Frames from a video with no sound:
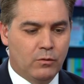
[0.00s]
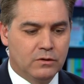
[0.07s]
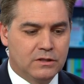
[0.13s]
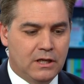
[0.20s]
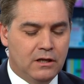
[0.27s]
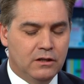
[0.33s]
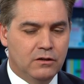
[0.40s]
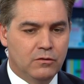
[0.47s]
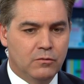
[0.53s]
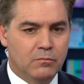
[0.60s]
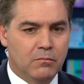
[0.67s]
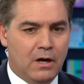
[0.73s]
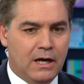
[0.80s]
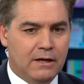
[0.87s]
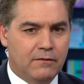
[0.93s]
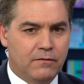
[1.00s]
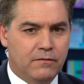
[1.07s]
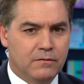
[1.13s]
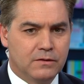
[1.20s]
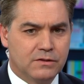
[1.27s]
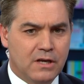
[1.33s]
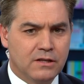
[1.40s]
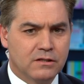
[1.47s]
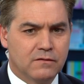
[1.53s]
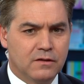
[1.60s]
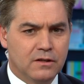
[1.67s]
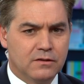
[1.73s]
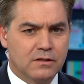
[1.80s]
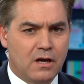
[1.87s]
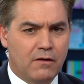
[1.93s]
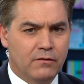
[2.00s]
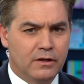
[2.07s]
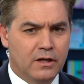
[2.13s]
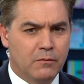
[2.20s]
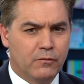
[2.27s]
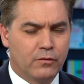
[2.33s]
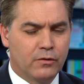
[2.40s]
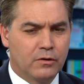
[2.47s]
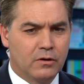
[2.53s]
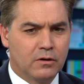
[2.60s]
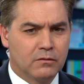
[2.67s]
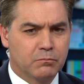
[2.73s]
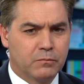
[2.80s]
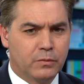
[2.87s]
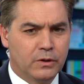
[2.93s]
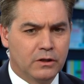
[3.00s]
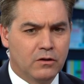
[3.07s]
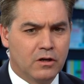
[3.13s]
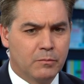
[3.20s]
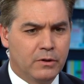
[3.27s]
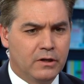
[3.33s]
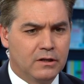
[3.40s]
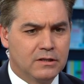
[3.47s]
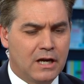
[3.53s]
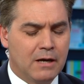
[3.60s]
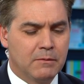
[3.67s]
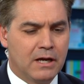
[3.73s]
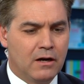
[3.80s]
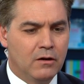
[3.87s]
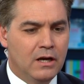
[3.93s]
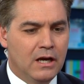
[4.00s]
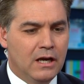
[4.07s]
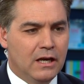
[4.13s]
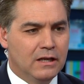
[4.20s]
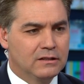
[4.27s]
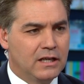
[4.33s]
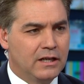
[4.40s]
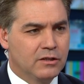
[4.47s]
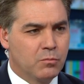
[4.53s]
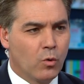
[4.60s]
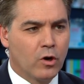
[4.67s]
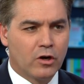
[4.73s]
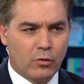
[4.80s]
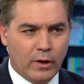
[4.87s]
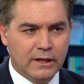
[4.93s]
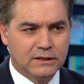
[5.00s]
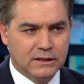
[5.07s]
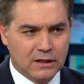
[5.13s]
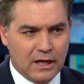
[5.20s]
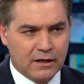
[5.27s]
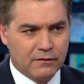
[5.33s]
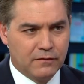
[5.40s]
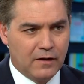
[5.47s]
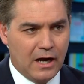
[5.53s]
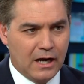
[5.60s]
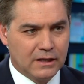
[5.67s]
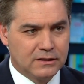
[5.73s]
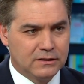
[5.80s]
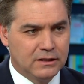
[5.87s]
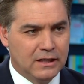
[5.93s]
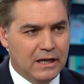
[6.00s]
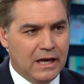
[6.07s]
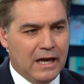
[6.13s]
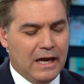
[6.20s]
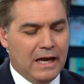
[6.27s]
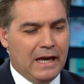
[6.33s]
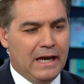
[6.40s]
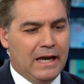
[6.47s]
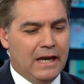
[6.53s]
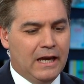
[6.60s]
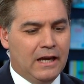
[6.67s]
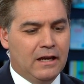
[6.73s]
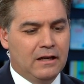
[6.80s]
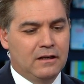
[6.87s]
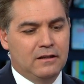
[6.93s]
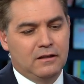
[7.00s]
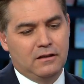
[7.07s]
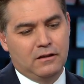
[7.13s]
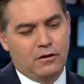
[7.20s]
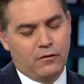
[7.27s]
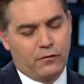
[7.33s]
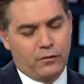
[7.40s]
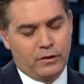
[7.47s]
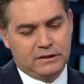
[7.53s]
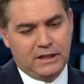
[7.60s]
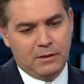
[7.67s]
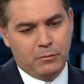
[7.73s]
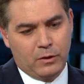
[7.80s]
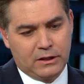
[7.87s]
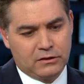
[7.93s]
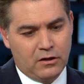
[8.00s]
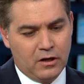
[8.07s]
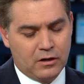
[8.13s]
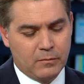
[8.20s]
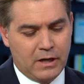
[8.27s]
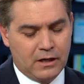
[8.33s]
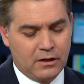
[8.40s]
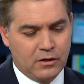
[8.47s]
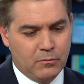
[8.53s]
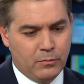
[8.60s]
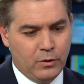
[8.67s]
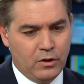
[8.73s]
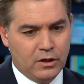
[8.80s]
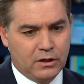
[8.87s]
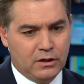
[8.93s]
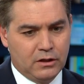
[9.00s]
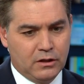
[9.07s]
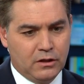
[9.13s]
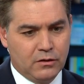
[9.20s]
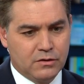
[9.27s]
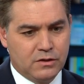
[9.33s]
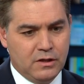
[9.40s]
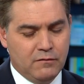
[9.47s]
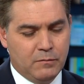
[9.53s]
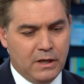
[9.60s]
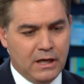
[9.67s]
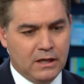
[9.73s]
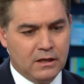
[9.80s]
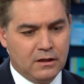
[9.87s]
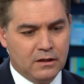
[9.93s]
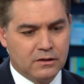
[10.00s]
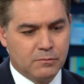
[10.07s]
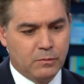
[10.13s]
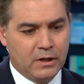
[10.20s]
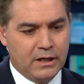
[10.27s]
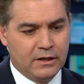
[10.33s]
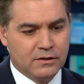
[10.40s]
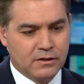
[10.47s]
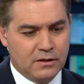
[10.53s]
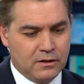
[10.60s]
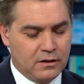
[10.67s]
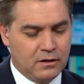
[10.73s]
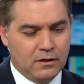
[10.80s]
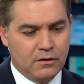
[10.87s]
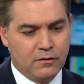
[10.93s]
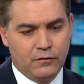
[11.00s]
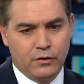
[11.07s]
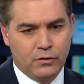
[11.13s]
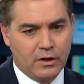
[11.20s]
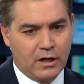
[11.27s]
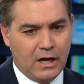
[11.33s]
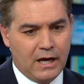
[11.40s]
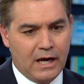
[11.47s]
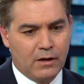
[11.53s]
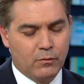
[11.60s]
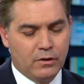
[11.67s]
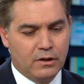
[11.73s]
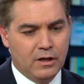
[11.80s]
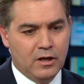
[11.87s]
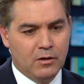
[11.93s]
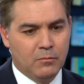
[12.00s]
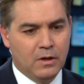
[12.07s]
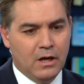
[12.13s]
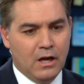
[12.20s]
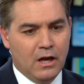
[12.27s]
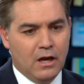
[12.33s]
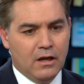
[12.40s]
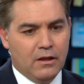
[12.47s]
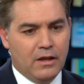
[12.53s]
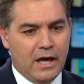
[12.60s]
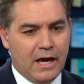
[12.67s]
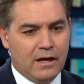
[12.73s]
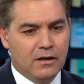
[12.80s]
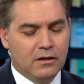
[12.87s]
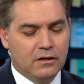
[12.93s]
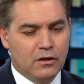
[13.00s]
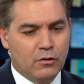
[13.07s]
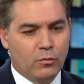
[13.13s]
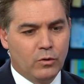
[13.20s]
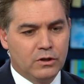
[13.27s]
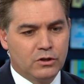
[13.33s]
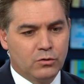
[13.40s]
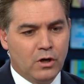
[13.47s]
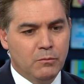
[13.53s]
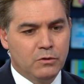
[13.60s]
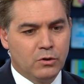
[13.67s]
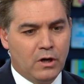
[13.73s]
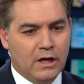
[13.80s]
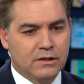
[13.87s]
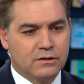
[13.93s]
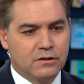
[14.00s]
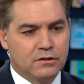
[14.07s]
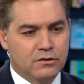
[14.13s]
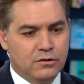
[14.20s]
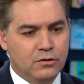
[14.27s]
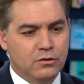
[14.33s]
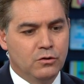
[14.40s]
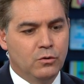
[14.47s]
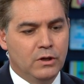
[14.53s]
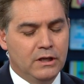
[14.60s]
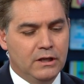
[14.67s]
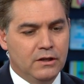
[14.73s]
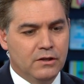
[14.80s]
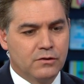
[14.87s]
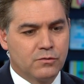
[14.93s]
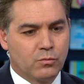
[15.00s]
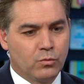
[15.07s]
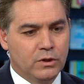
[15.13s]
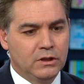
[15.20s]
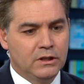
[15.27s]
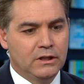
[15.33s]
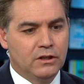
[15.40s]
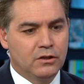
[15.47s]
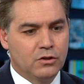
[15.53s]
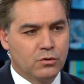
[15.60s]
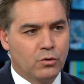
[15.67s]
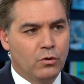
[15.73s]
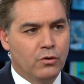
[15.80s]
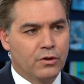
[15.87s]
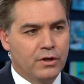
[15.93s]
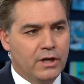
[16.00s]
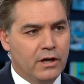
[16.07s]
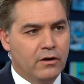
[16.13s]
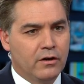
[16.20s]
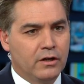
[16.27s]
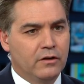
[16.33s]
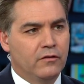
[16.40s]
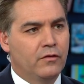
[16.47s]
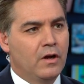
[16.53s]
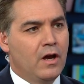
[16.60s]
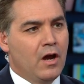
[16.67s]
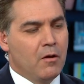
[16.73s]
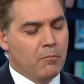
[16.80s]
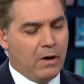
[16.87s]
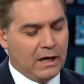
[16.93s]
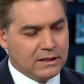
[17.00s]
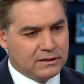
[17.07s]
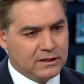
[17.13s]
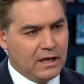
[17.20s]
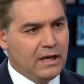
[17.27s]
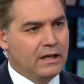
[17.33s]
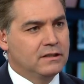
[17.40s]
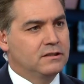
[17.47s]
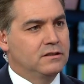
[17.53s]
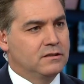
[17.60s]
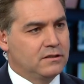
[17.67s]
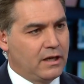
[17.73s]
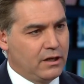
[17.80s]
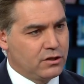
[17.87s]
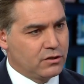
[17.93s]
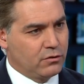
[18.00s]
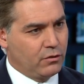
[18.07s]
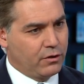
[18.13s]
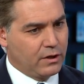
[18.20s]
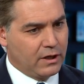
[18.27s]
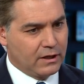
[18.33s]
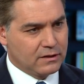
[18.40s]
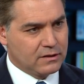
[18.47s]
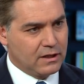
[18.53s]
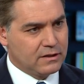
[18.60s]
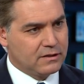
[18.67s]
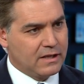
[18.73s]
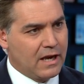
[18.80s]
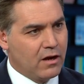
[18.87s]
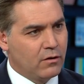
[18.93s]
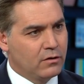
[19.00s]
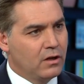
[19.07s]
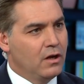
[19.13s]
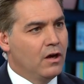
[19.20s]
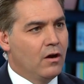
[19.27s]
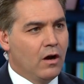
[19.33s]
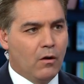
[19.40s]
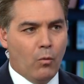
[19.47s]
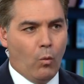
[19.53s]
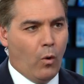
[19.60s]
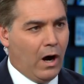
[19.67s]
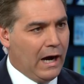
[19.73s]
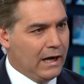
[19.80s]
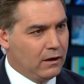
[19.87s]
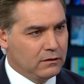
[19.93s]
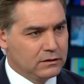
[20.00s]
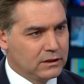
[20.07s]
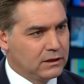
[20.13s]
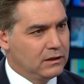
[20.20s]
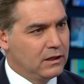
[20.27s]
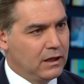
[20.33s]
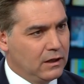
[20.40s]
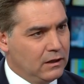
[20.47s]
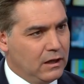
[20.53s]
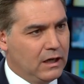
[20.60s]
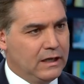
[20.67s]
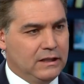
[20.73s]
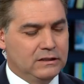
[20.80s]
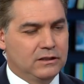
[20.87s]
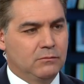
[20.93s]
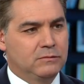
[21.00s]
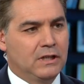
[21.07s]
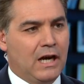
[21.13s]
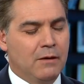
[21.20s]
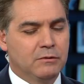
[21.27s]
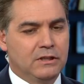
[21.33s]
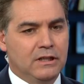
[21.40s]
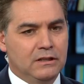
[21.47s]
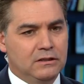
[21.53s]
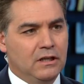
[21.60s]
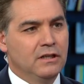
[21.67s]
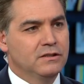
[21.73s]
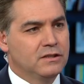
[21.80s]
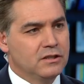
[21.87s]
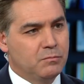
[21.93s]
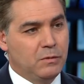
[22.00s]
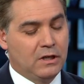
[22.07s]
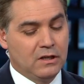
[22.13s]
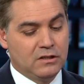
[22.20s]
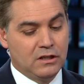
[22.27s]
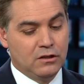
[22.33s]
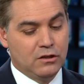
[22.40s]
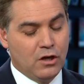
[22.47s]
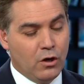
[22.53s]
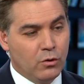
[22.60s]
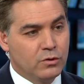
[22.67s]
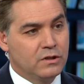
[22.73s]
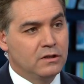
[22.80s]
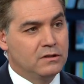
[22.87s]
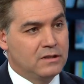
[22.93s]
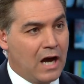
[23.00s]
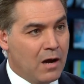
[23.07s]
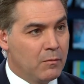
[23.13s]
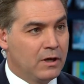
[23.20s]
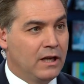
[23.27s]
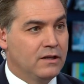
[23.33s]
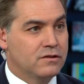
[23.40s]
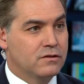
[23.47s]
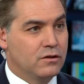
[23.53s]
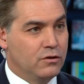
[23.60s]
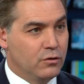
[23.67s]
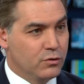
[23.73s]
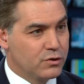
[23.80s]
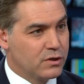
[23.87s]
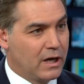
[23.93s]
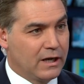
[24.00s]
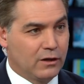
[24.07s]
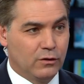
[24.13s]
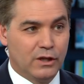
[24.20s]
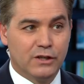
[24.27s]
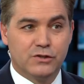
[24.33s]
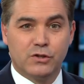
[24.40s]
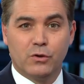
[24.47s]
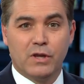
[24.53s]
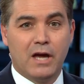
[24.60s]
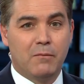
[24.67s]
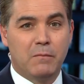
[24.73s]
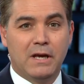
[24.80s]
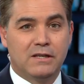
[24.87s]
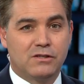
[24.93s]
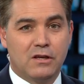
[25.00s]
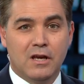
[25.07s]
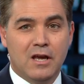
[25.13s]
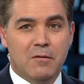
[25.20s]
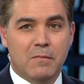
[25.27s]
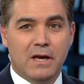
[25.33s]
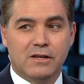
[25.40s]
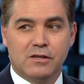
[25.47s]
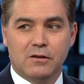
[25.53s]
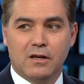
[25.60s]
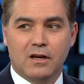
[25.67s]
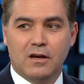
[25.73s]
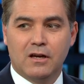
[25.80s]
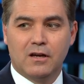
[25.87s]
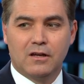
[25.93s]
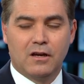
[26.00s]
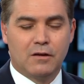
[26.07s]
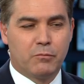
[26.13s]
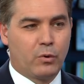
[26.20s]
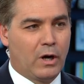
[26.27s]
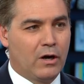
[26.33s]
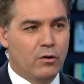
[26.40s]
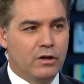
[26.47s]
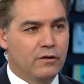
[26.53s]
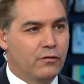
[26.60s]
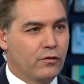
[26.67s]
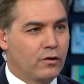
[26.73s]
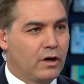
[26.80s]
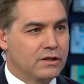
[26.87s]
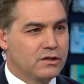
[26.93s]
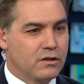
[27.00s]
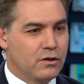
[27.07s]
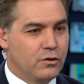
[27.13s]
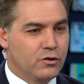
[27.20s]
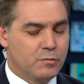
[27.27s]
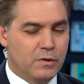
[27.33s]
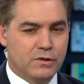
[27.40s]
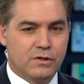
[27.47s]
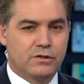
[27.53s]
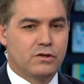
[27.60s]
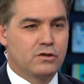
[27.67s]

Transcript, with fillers: will tell you, my sense of it is covering him for a pretty long period of time now, is that he's more crazy like a fox. And, you know, for example, I talk about in the book, you know, Steve Bannon explains in, in an interview that I had with him that, you know, what Trump tries to do is really control the narrative by saying sensational things that sound wild and, and nutty sometimes. And he does this because he knows it dominates the news cycle. And mm-hmm. so that makes, makes it a, a, priority for us in the news business